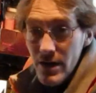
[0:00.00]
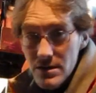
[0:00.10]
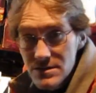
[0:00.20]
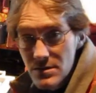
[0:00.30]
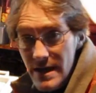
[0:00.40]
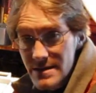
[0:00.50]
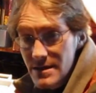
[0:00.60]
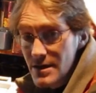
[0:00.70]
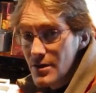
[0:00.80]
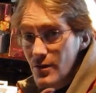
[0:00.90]
I'd also
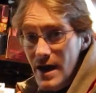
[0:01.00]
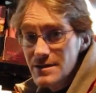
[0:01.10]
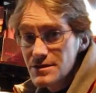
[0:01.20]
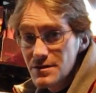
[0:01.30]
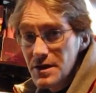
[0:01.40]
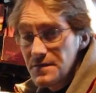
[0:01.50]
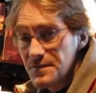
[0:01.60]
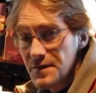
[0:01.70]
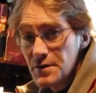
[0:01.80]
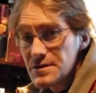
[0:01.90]
like to
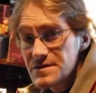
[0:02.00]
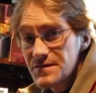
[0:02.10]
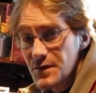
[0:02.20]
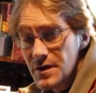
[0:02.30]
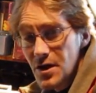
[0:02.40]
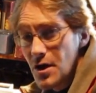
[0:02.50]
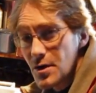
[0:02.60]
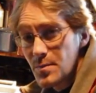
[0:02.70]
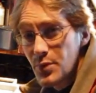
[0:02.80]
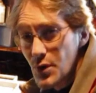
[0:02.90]
congratulate Fearless Front
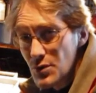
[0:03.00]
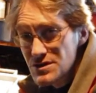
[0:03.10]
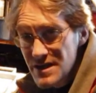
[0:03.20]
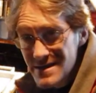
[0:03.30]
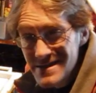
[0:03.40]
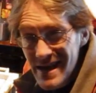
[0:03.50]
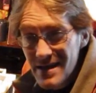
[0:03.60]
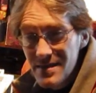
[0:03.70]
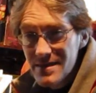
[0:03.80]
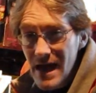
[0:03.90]
on approaching
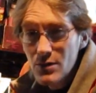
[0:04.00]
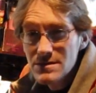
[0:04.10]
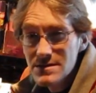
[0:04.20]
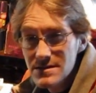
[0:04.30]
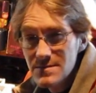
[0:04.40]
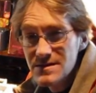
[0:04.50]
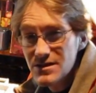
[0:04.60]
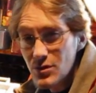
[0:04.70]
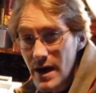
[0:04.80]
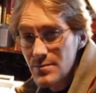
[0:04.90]
ten thousand
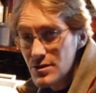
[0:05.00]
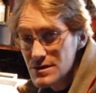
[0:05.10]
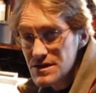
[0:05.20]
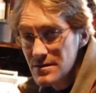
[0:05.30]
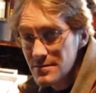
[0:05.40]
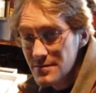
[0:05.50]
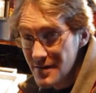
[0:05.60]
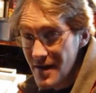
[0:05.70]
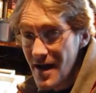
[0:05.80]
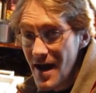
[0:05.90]
subscribers.
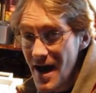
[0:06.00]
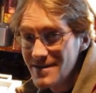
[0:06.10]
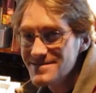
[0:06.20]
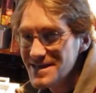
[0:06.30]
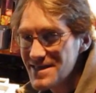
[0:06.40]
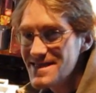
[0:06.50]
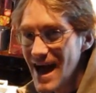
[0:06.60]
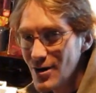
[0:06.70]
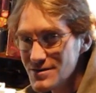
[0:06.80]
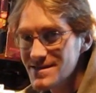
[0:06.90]
Yeah, ten
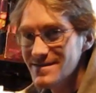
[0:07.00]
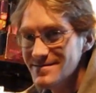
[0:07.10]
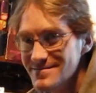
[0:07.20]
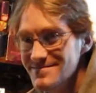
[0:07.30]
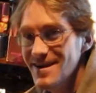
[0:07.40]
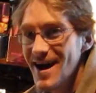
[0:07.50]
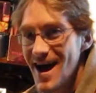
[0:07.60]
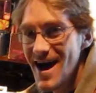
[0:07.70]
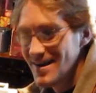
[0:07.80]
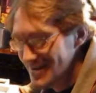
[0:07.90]
thousand.
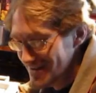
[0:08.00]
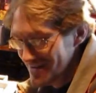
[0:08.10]
Yeah.